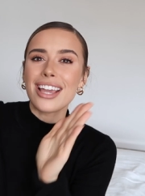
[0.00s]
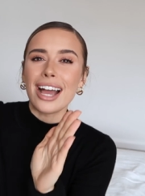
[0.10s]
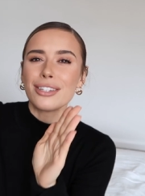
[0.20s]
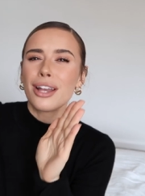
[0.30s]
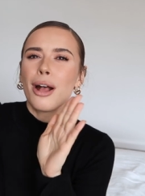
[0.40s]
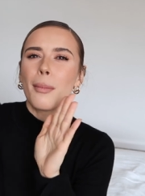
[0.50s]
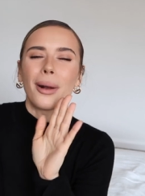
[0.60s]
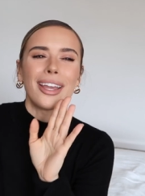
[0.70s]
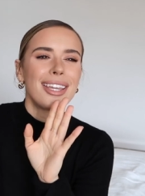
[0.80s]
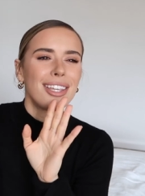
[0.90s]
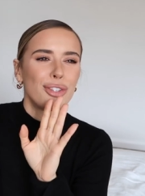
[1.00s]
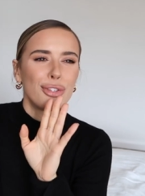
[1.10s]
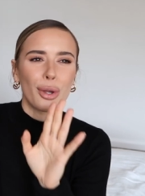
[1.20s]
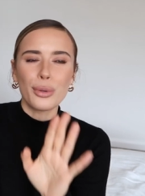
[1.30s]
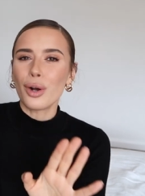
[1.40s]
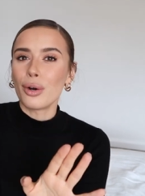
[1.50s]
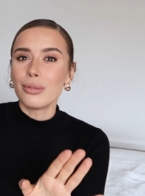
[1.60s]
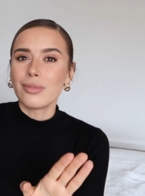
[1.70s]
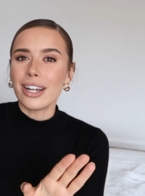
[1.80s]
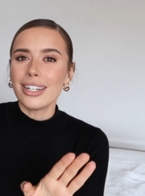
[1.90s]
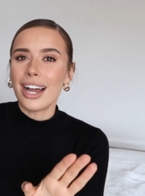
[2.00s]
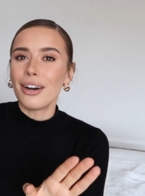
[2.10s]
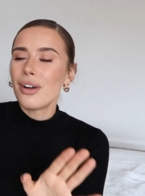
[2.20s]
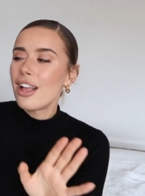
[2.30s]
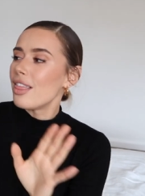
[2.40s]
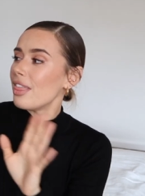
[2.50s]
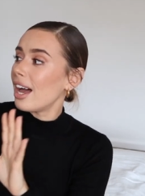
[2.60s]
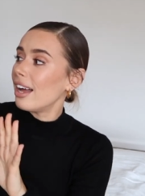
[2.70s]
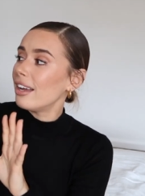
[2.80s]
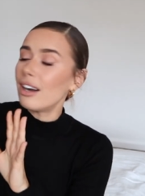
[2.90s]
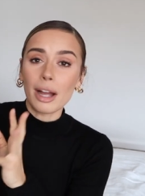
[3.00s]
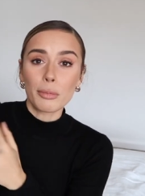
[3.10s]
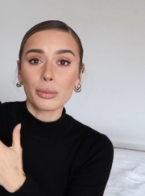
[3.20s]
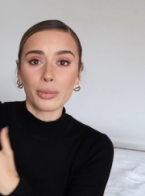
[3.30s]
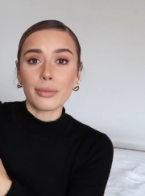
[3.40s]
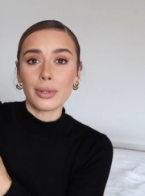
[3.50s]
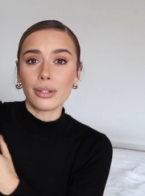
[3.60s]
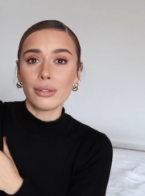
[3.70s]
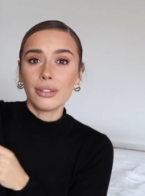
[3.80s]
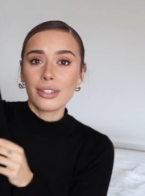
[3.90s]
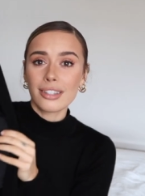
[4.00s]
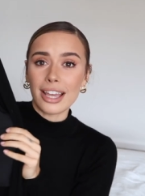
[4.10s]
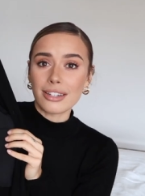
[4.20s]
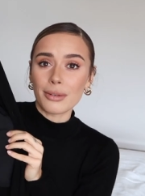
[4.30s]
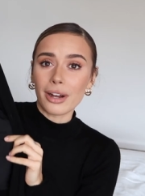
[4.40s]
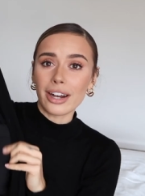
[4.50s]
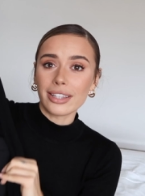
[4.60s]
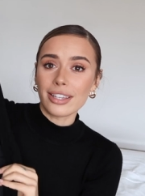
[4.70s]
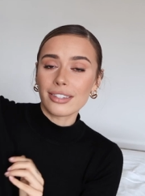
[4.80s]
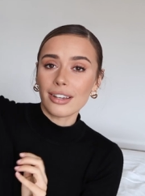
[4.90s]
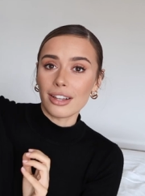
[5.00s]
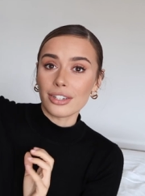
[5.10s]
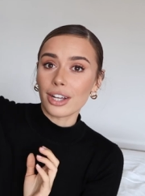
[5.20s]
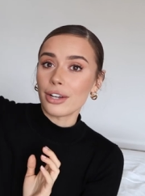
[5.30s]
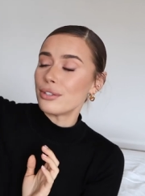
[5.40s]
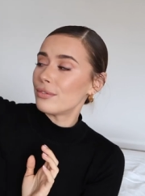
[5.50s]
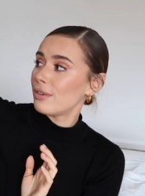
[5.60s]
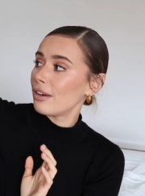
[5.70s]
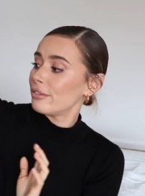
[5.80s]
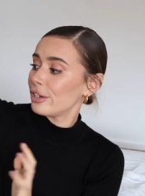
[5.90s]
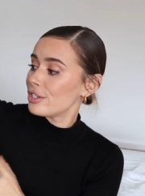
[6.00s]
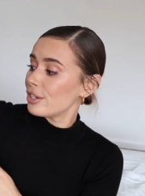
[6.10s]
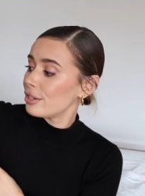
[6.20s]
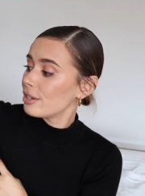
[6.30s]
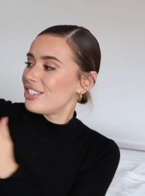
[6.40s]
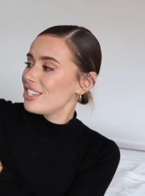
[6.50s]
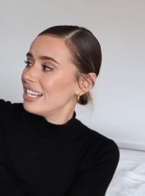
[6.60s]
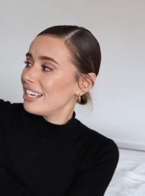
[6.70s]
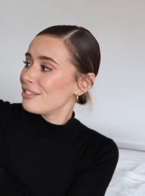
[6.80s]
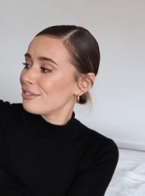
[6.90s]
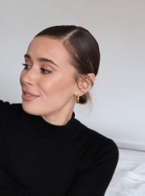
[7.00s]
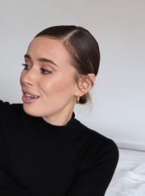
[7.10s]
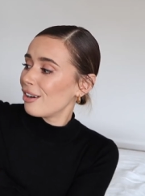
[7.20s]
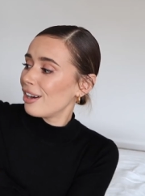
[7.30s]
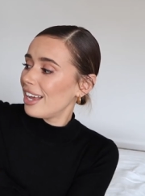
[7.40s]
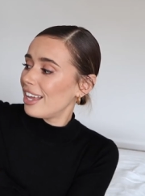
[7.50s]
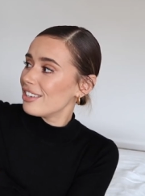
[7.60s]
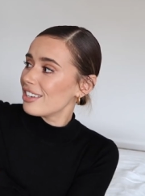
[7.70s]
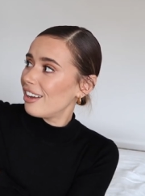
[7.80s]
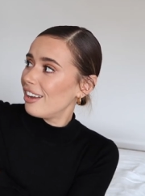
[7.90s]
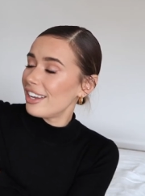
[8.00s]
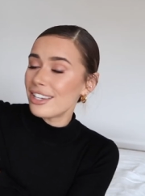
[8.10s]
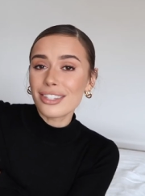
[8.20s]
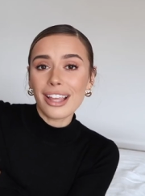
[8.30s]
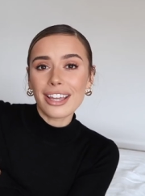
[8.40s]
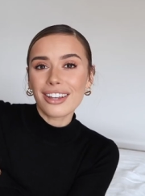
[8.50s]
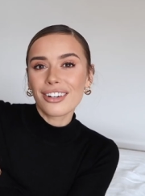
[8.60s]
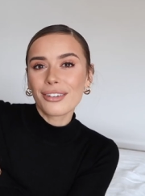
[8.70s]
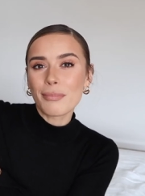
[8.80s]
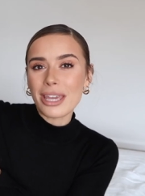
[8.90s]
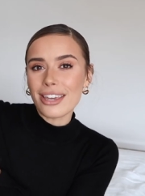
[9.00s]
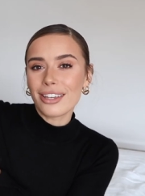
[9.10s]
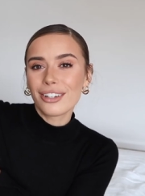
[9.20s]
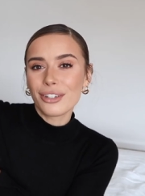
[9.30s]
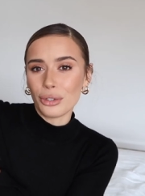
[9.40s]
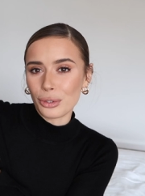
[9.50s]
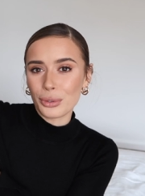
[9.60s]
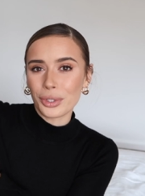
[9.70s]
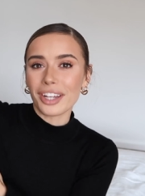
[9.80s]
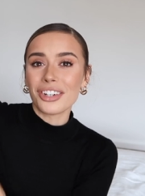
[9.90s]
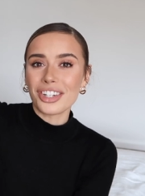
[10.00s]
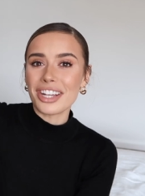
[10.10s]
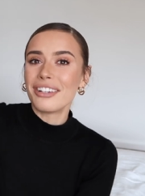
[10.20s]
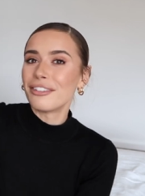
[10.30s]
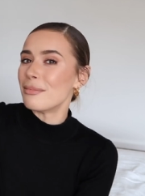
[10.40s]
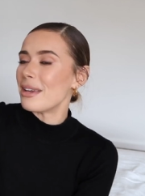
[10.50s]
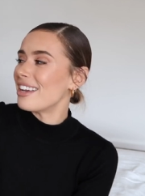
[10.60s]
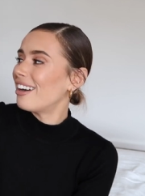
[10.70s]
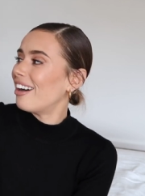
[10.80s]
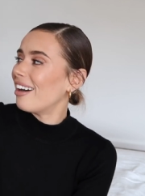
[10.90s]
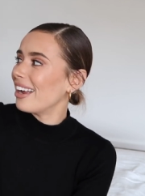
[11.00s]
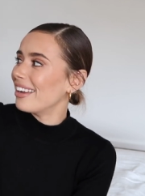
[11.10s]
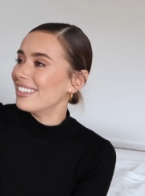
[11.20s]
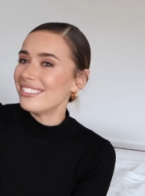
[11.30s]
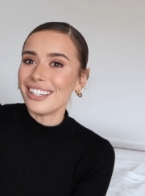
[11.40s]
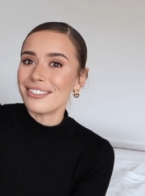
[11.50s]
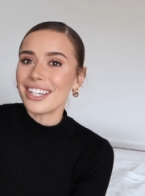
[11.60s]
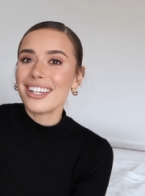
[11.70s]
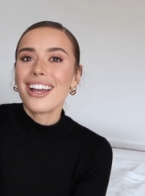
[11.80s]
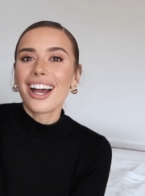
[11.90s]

yet but it is so cold right now that I probably will end up wearing this undercoat very very soon. The gilet is from Zara and it is like peak dog walking chic for me. I love it.